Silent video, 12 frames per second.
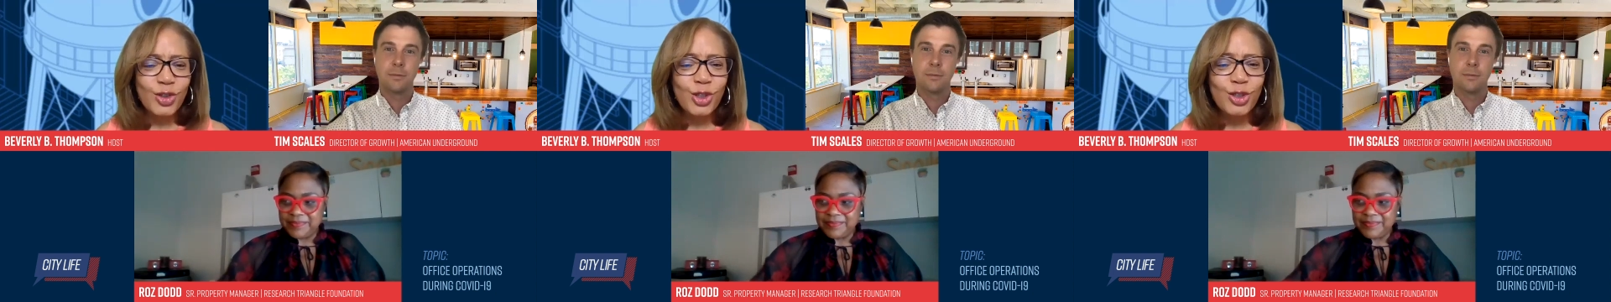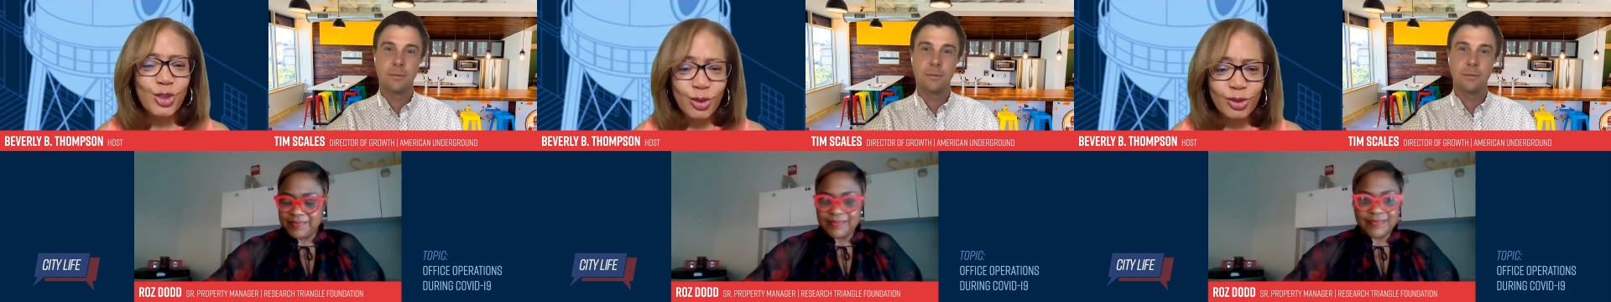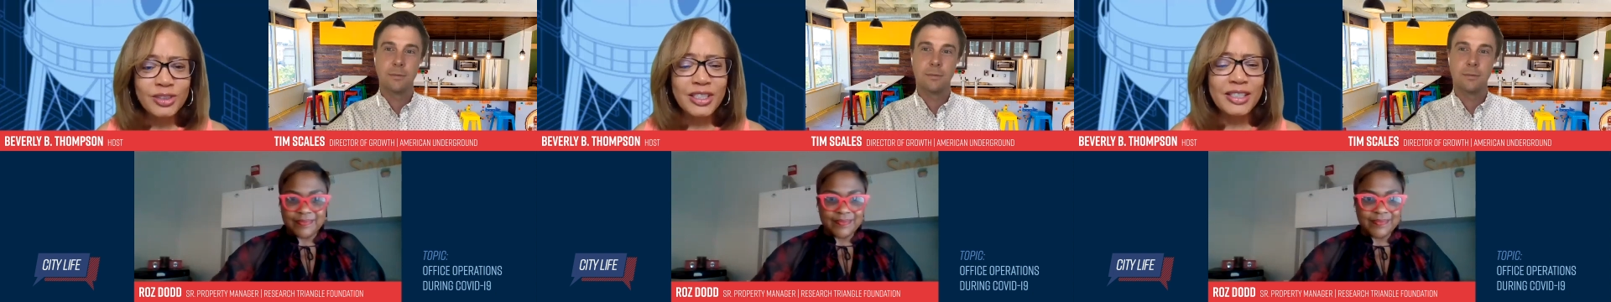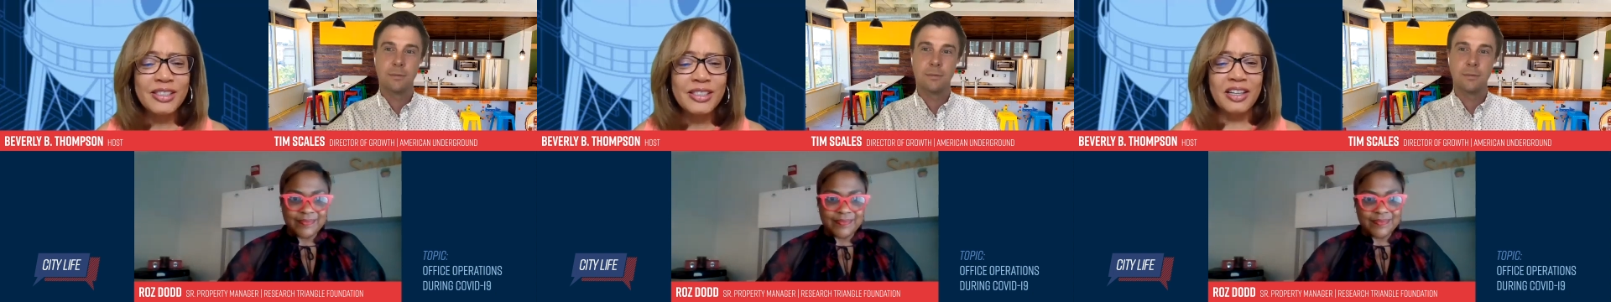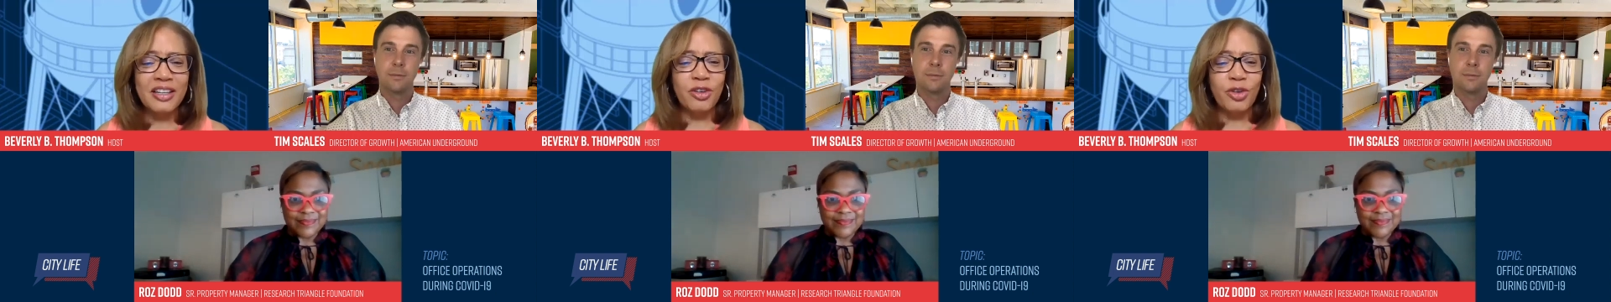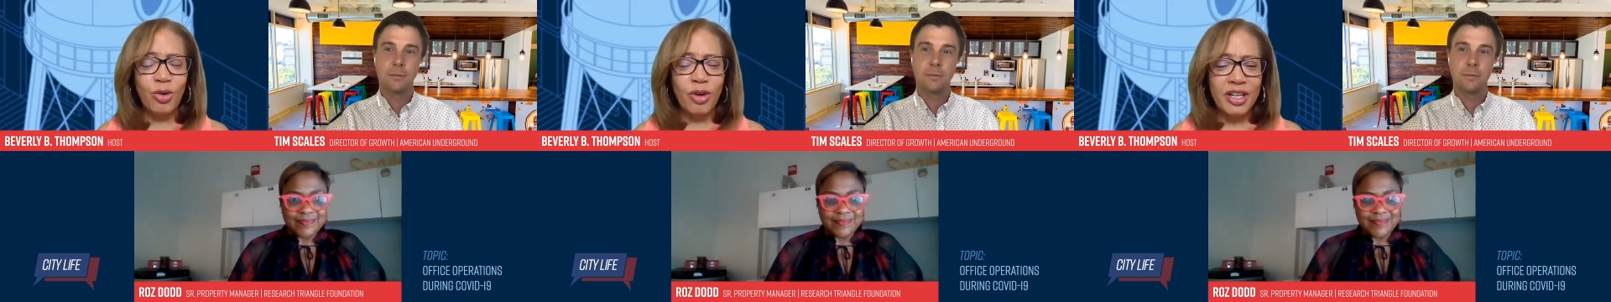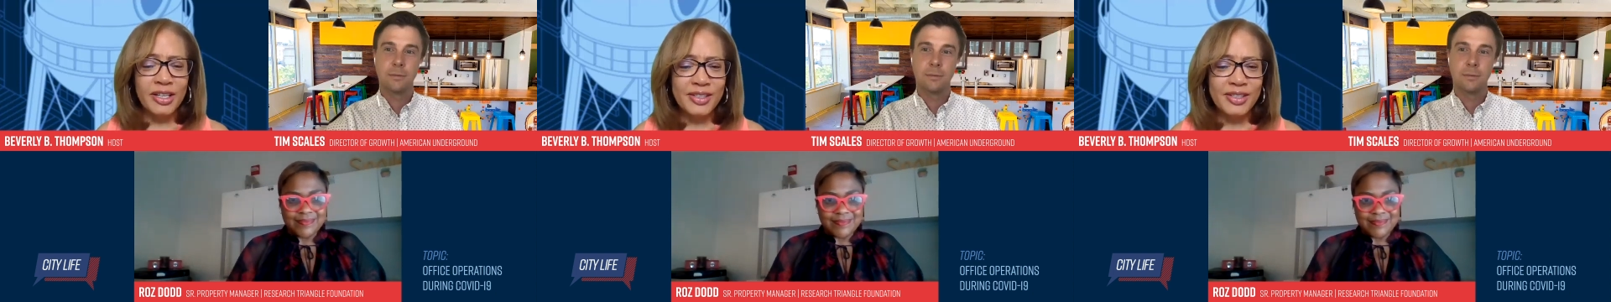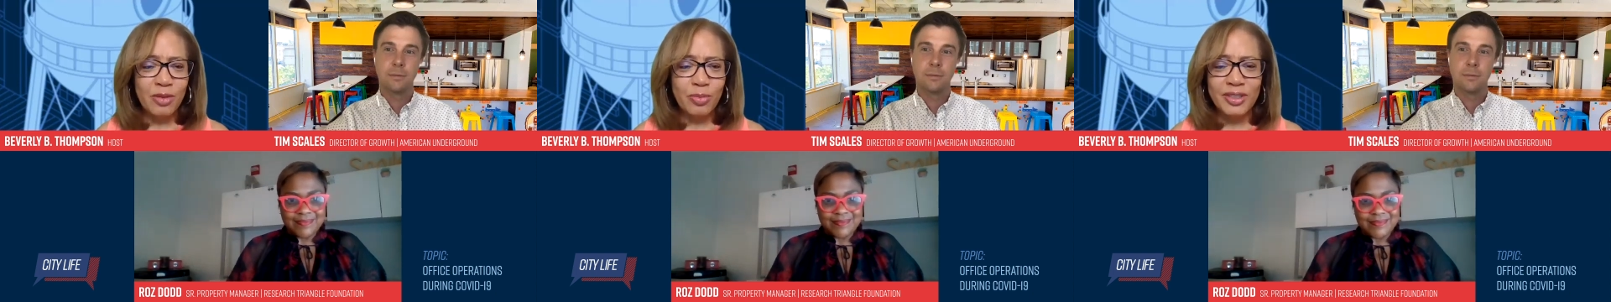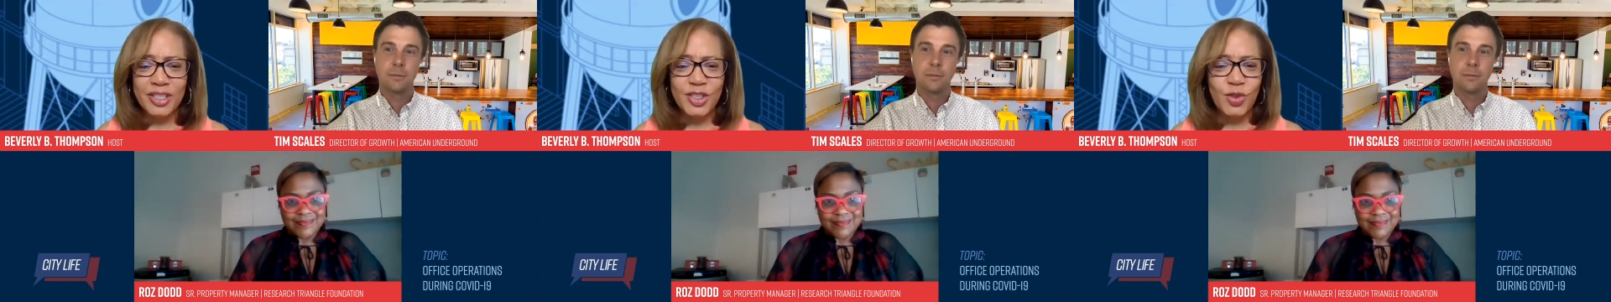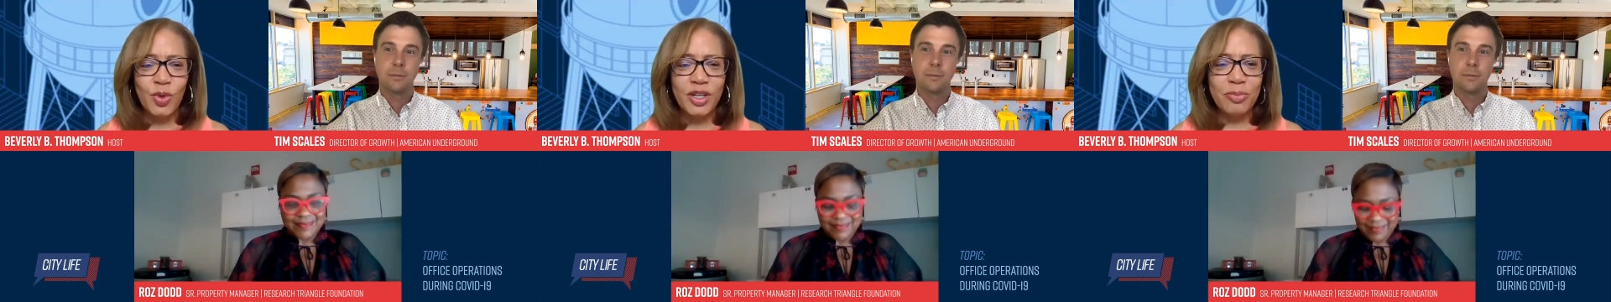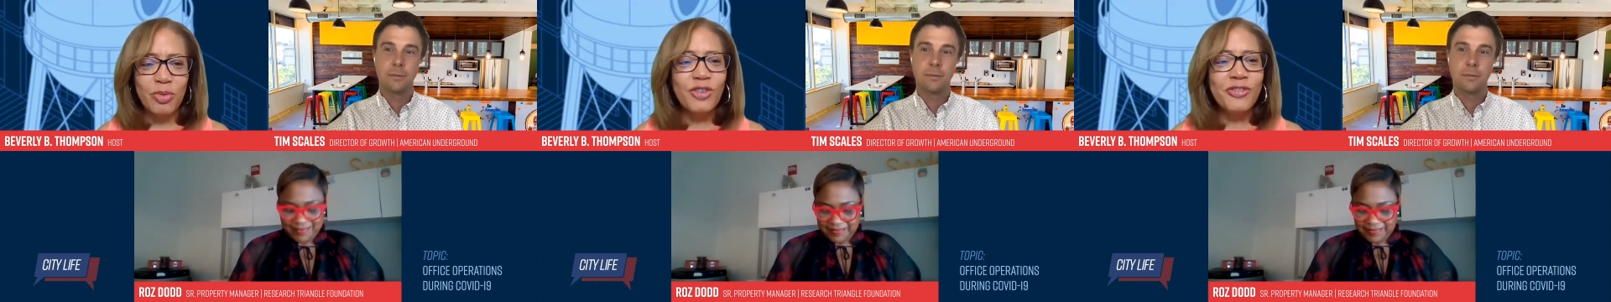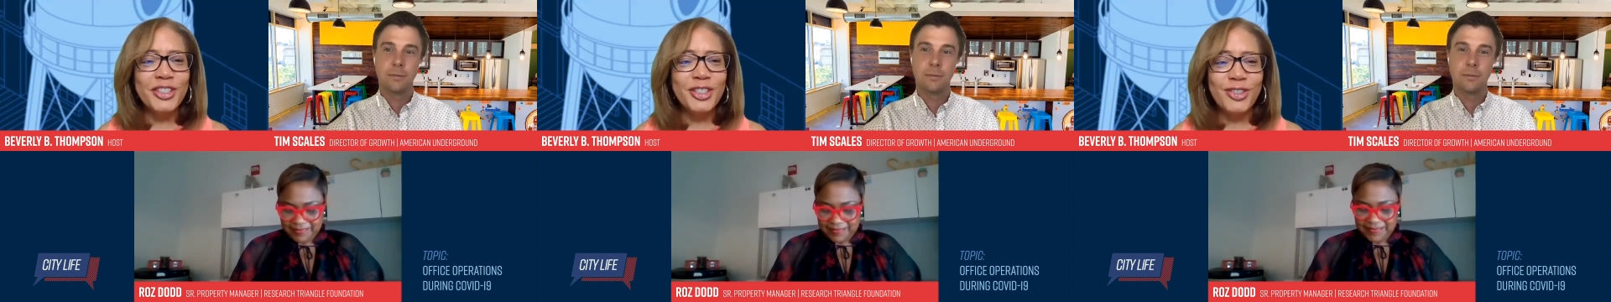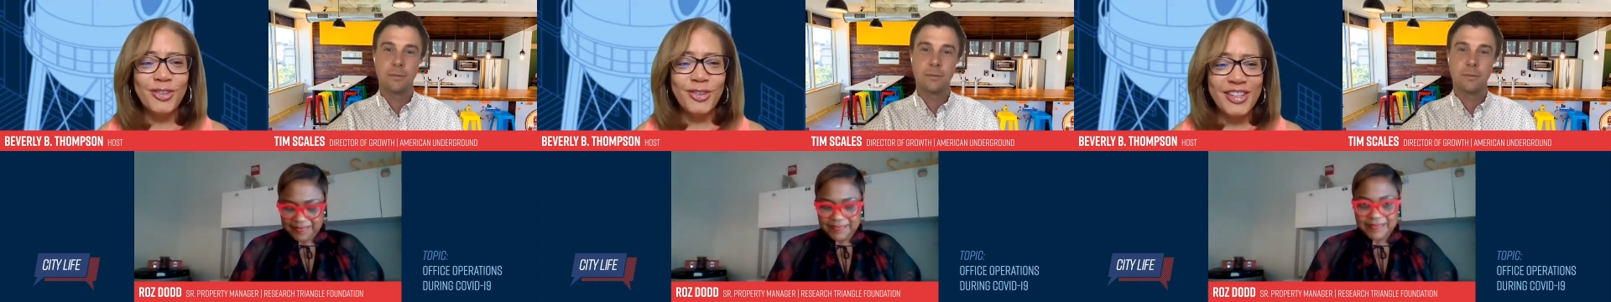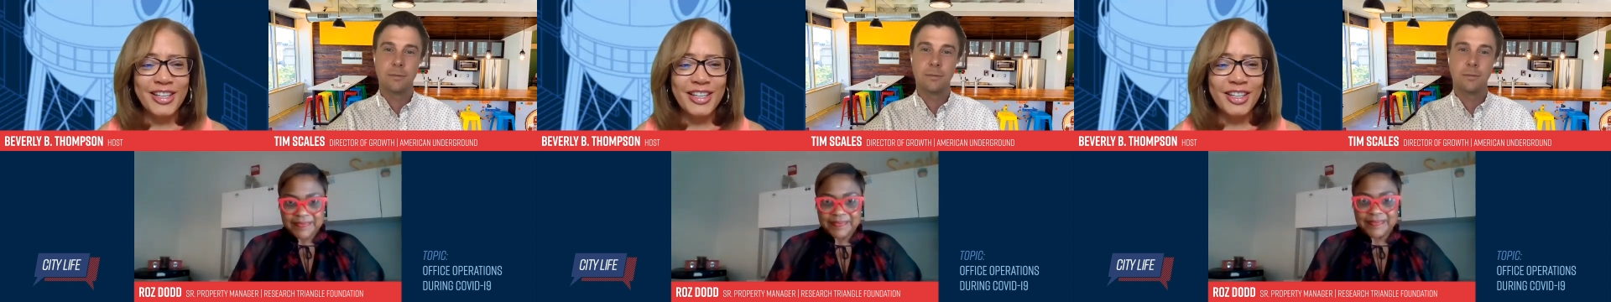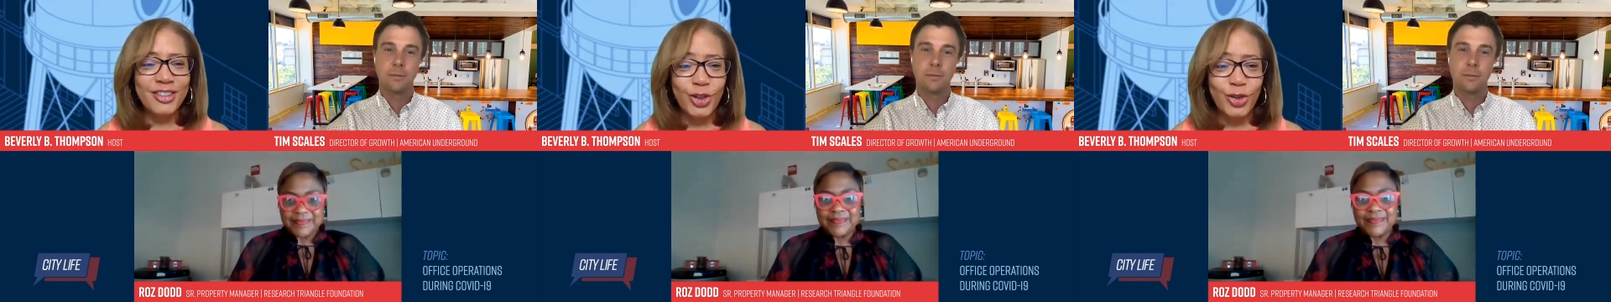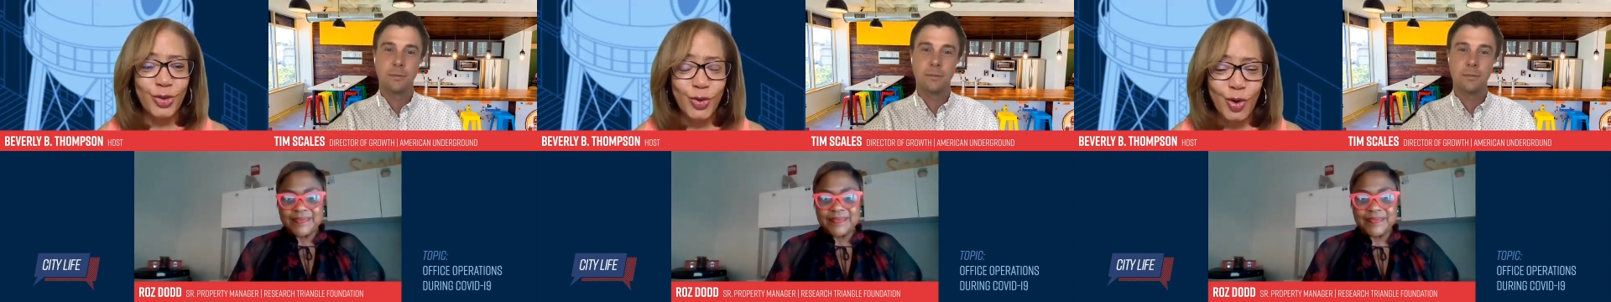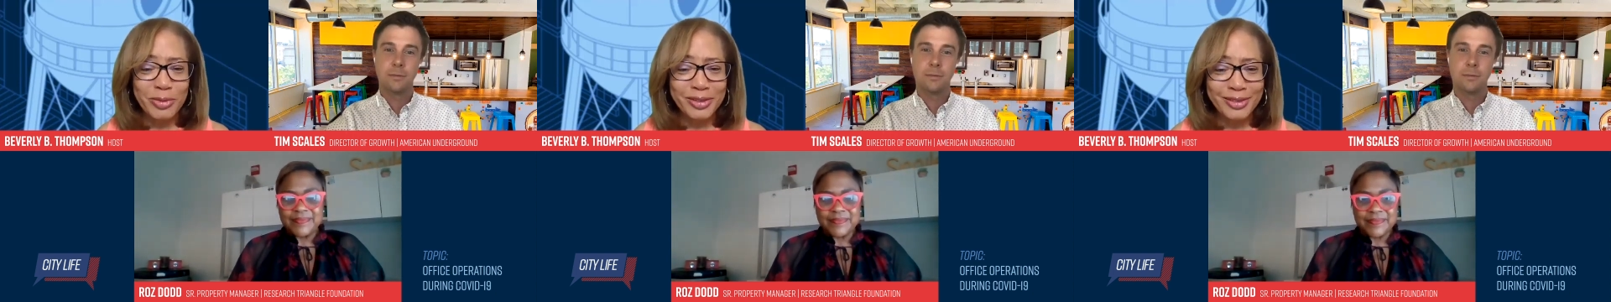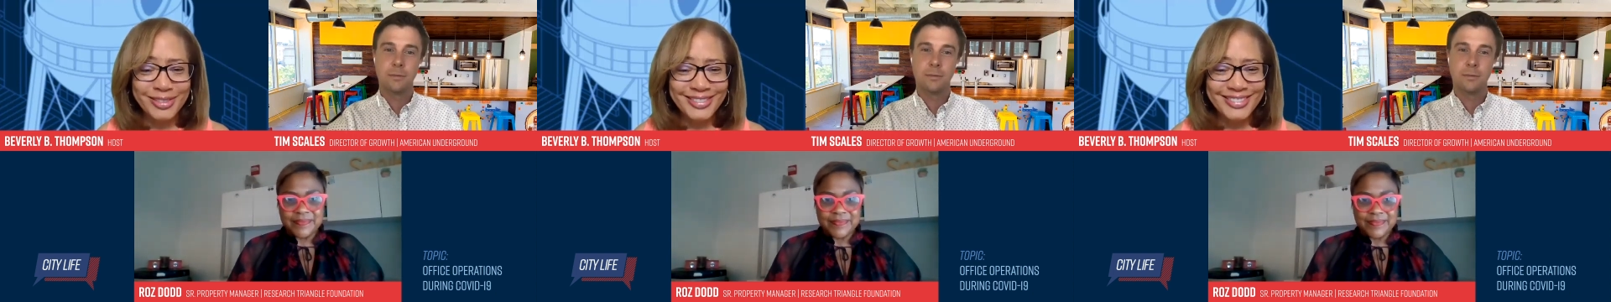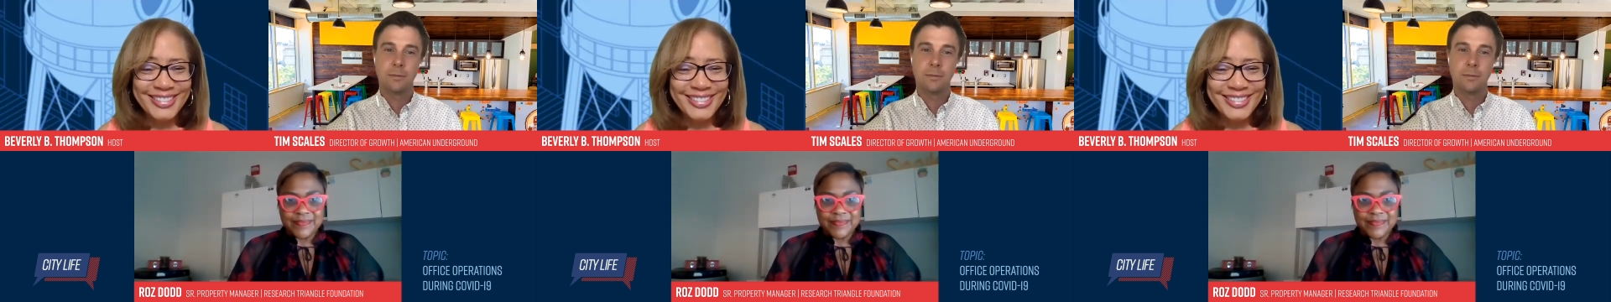Speaker 1: are certainly setting a great example as we move into the new normal.